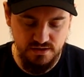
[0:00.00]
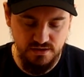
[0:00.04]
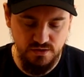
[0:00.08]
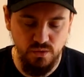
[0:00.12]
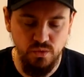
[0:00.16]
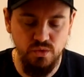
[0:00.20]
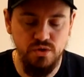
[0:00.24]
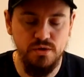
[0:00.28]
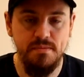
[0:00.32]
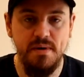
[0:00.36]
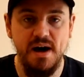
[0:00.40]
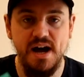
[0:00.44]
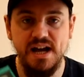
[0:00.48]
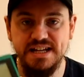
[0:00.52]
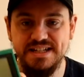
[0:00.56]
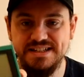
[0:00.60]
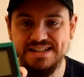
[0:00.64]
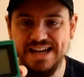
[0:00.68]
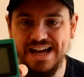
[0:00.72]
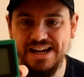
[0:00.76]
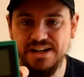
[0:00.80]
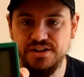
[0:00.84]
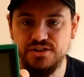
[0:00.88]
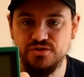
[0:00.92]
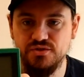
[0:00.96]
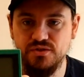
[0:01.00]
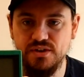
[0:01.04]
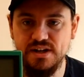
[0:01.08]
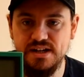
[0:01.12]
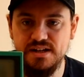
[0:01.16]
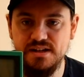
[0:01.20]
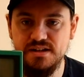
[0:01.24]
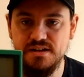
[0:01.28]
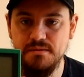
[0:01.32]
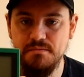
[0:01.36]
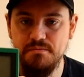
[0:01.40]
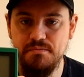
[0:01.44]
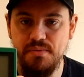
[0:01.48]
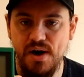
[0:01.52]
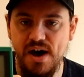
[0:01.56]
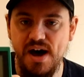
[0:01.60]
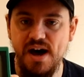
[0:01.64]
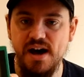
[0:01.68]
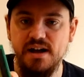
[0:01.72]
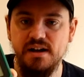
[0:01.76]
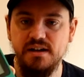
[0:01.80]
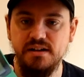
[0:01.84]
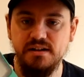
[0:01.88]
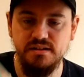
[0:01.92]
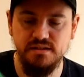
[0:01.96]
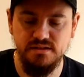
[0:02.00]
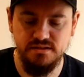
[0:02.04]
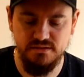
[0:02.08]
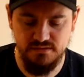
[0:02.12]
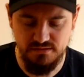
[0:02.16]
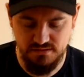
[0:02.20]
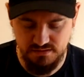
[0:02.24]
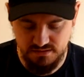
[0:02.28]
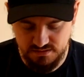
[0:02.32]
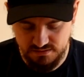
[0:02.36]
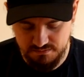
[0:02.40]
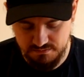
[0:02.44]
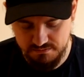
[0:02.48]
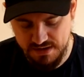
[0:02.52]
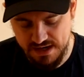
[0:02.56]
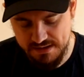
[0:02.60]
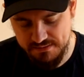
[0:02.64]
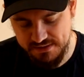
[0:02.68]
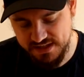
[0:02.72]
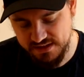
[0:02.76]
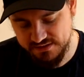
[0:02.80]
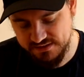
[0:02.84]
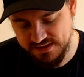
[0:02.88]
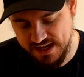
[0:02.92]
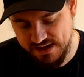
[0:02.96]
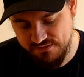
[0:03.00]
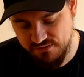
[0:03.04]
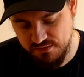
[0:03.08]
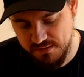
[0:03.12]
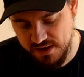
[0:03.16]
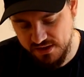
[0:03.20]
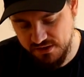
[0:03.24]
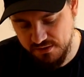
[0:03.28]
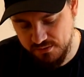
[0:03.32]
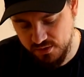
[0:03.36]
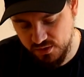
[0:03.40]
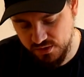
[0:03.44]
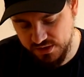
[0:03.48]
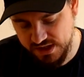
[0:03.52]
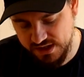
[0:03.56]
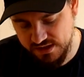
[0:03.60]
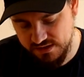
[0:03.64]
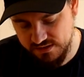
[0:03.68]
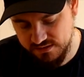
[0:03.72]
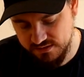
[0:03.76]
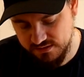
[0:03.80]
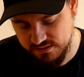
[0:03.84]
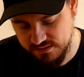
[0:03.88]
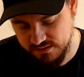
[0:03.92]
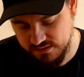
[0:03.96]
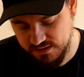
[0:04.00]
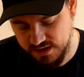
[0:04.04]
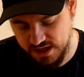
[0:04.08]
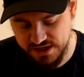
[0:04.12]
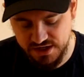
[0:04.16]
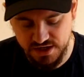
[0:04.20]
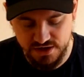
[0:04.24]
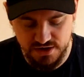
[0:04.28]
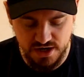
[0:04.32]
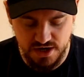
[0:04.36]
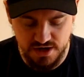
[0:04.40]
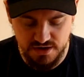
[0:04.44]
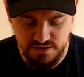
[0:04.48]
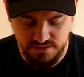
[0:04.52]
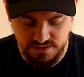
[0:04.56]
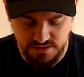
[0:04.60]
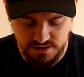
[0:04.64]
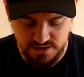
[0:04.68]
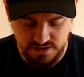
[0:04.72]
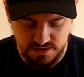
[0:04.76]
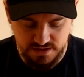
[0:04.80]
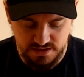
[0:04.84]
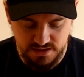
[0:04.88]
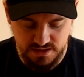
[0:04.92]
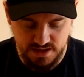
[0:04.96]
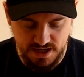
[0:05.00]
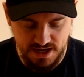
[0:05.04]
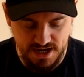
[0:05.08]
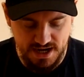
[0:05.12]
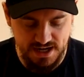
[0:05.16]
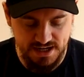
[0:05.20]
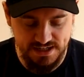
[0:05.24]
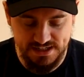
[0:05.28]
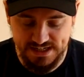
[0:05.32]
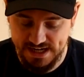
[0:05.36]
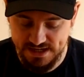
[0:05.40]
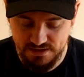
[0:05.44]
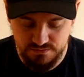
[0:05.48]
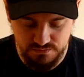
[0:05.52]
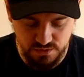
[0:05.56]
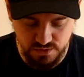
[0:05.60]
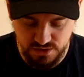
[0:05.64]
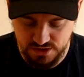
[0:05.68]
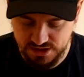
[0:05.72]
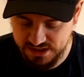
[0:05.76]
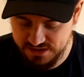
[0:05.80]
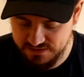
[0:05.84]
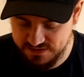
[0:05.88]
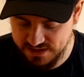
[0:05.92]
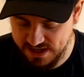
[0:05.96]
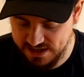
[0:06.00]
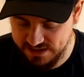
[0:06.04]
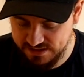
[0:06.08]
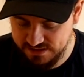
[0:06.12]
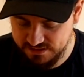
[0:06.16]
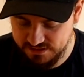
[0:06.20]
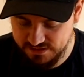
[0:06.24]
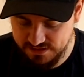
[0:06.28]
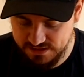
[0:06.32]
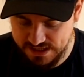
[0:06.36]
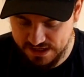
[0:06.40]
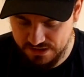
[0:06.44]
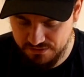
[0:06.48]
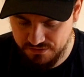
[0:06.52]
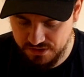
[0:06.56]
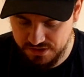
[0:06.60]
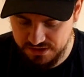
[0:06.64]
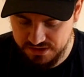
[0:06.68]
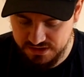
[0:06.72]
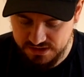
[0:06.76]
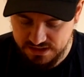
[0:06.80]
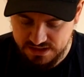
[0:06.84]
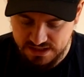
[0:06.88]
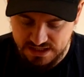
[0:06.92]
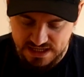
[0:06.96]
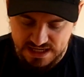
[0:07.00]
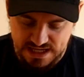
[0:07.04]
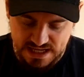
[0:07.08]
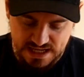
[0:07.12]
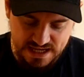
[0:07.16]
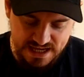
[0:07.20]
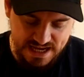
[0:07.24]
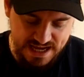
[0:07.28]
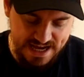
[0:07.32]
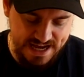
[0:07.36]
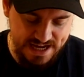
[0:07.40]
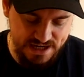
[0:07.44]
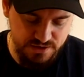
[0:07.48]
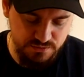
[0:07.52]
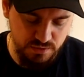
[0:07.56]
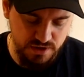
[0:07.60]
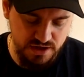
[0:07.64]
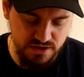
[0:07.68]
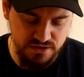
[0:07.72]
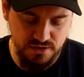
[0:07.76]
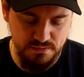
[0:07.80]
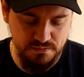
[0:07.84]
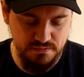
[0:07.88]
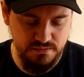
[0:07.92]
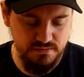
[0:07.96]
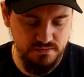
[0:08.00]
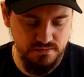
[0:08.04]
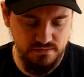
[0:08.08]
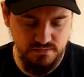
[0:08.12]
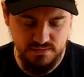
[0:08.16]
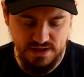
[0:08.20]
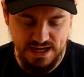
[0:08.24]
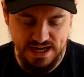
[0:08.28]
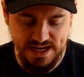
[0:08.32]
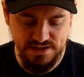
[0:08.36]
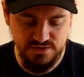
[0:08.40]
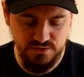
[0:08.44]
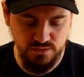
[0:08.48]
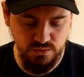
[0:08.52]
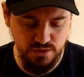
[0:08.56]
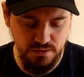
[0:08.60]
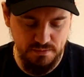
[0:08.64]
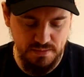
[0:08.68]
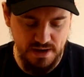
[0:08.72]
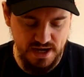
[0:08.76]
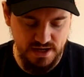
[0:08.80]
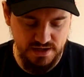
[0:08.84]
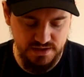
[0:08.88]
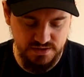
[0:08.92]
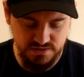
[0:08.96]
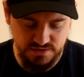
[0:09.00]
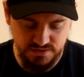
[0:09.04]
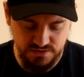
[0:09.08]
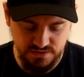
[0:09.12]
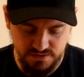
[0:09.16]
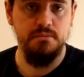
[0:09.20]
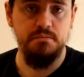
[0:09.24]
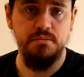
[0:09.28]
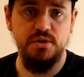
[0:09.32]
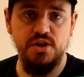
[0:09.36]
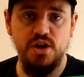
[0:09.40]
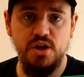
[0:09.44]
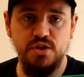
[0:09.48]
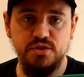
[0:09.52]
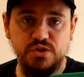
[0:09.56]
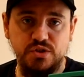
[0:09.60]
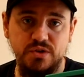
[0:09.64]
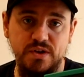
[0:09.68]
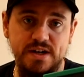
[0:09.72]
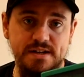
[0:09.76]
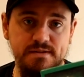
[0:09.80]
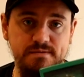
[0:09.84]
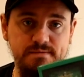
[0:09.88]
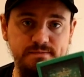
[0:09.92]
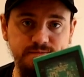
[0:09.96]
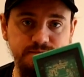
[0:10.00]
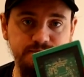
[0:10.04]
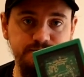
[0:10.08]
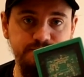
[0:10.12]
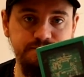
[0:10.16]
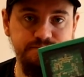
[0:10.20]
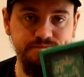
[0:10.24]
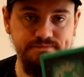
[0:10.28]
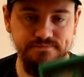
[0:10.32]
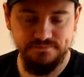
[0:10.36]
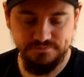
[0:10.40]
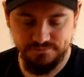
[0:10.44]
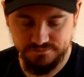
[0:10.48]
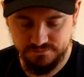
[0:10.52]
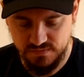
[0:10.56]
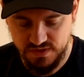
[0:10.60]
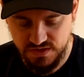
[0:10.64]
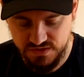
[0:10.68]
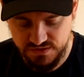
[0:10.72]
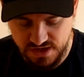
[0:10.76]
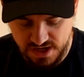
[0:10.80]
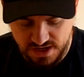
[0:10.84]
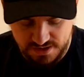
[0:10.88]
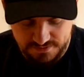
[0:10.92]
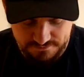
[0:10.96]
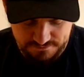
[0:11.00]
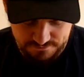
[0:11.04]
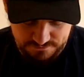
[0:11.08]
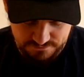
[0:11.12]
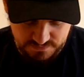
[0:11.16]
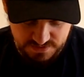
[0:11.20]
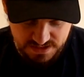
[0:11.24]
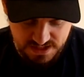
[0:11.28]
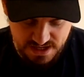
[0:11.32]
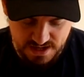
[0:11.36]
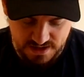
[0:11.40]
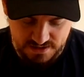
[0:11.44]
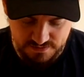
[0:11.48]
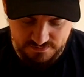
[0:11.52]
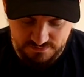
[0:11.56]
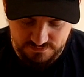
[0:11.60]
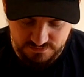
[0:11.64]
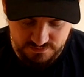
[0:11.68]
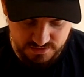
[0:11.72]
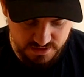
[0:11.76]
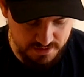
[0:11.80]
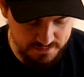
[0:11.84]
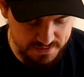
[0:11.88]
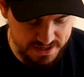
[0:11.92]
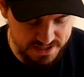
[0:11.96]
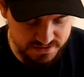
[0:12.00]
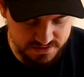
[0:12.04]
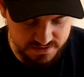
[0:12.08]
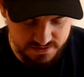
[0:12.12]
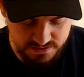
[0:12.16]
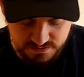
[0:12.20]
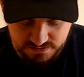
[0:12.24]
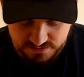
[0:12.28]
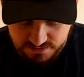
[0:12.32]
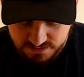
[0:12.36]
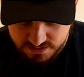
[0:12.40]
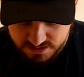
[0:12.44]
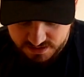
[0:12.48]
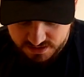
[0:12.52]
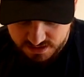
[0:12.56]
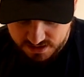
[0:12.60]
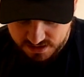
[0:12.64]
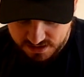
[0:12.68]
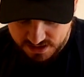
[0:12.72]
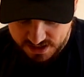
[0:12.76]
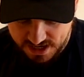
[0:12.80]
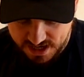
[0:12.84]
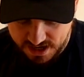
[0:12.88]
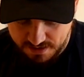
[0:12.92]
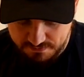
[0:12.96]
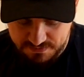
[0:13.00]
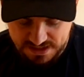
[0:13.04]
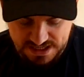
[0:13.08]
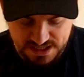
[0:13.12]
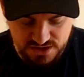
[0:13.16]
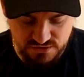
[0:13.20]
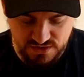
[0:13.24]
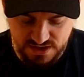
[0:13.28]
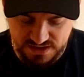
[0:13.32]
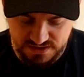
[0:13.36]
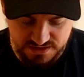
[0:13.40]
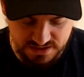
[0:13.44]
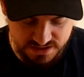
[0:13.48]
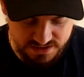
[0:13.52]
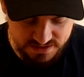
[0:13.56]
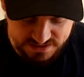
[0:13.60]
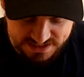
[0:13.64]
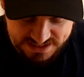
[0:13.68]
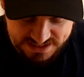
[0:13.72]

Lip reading: all the buttons and a screen, but maybe doesn't have a motherboard in. I don't know. Again, we'll look into that later on. And one of them has all the buttons, but no screen. So, yeah, amazing. Interesting.